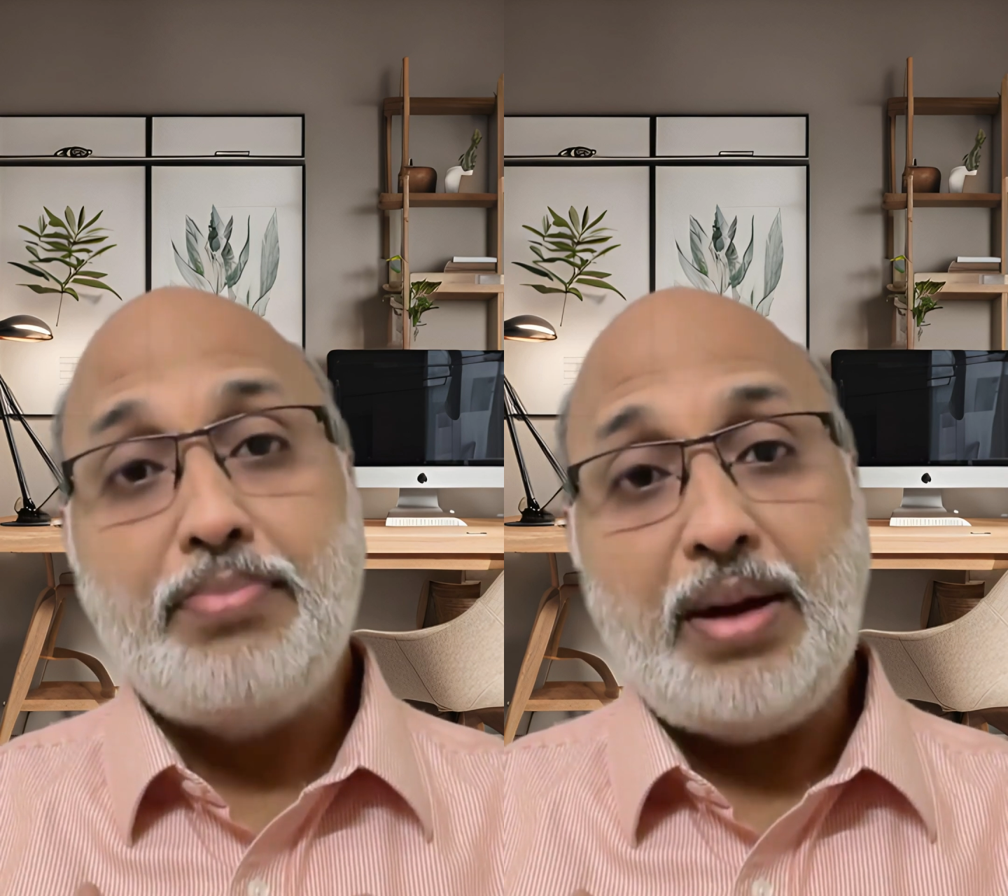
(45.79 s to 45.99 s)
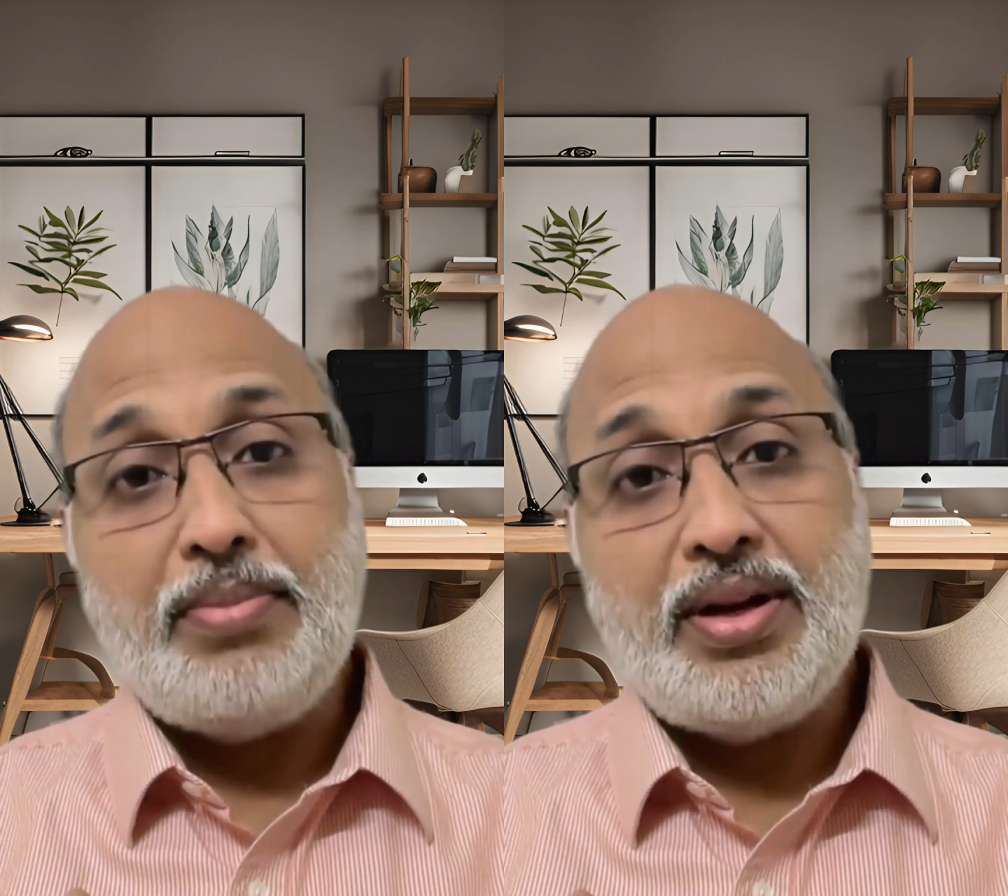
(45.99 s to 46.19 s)

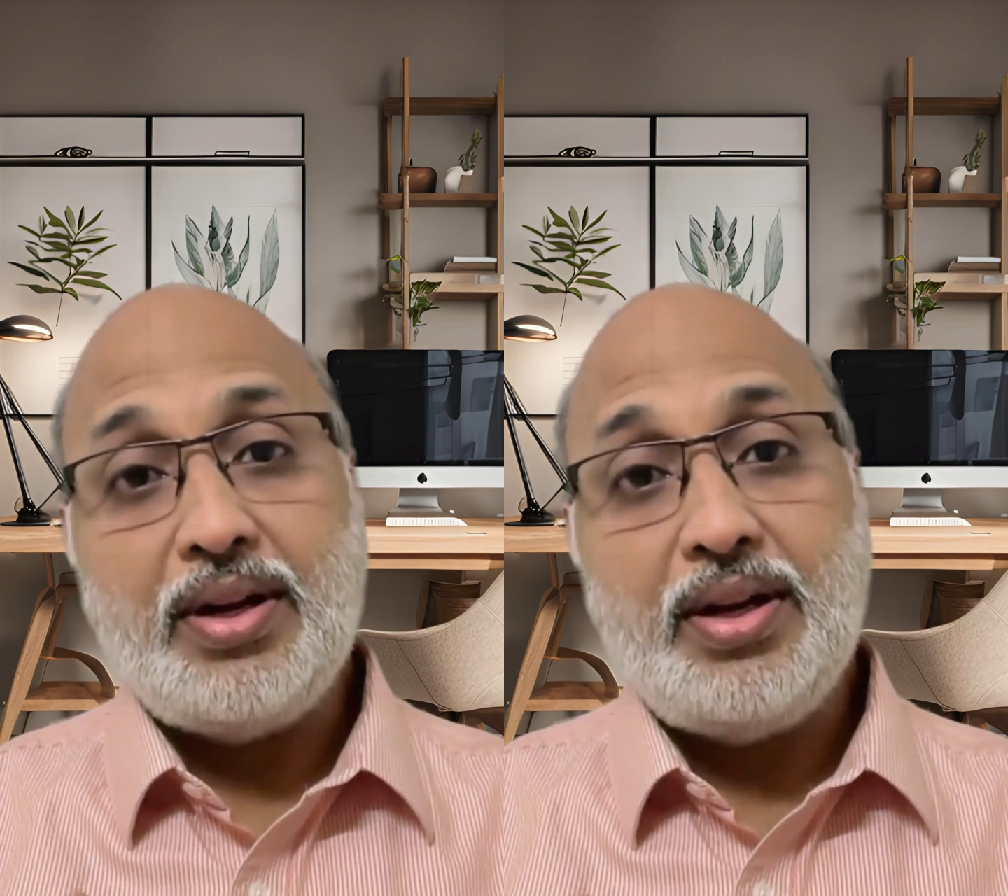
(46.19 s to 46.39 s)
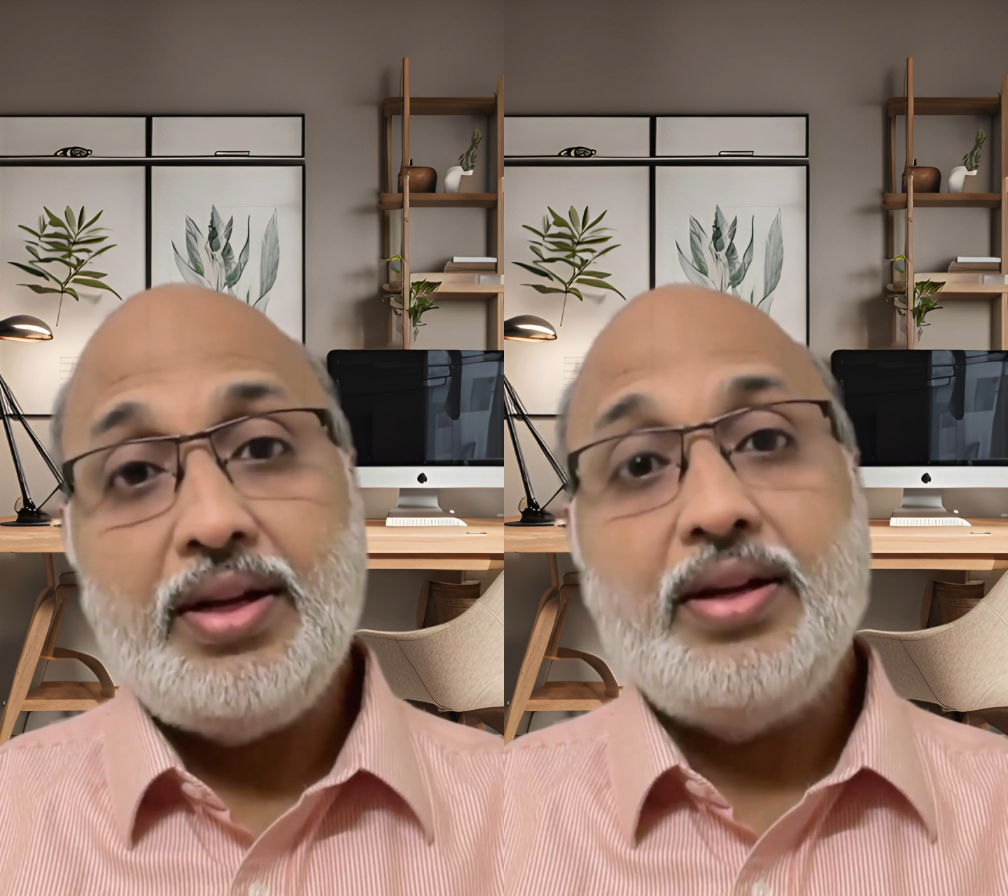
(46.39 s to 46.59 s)

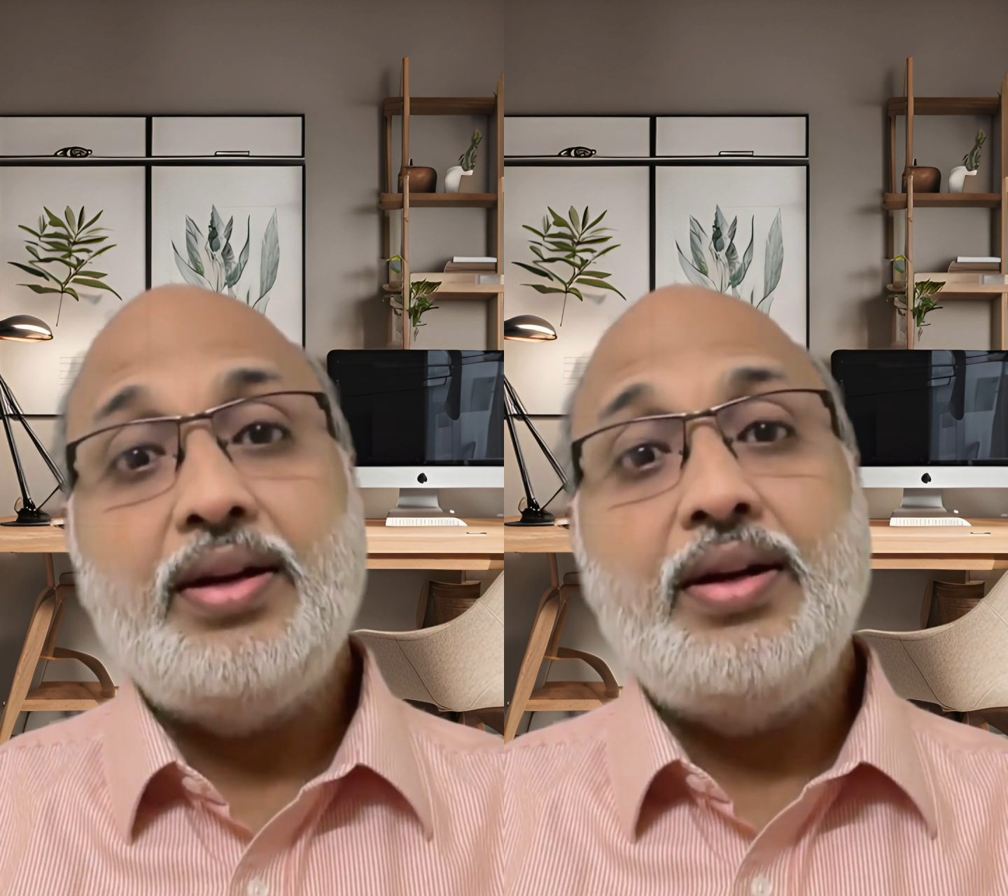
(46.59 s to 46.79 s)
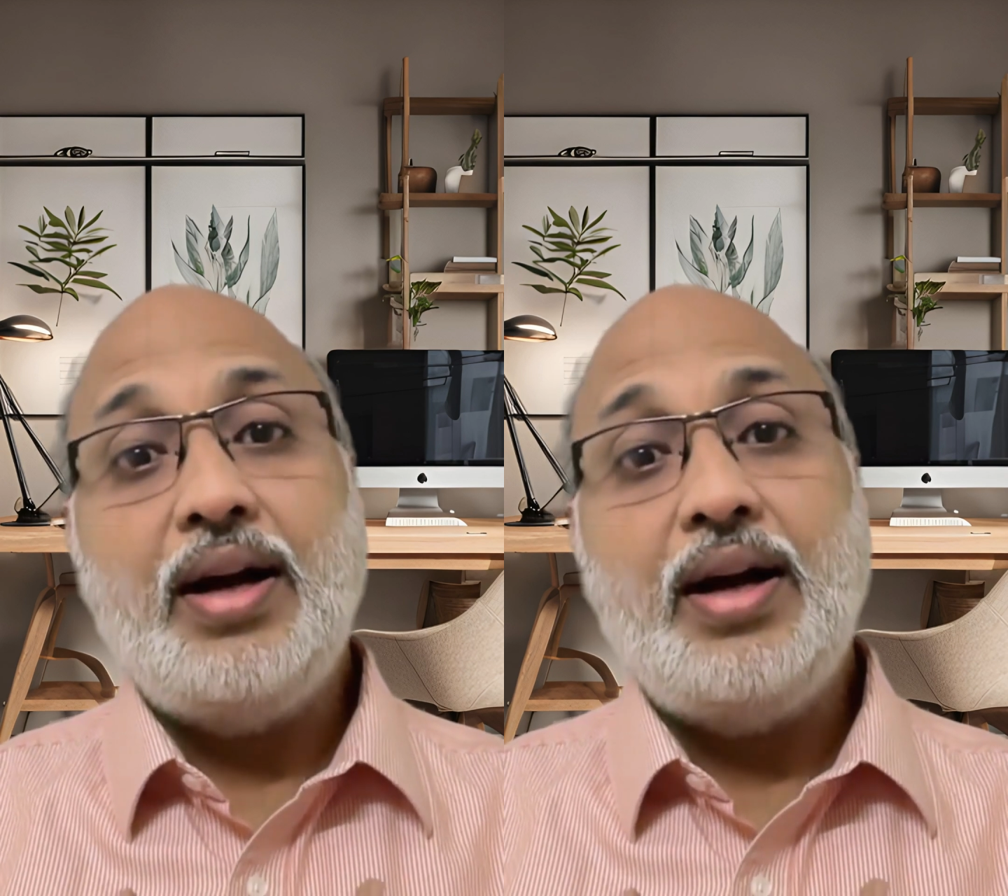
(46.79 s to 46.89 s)
memory,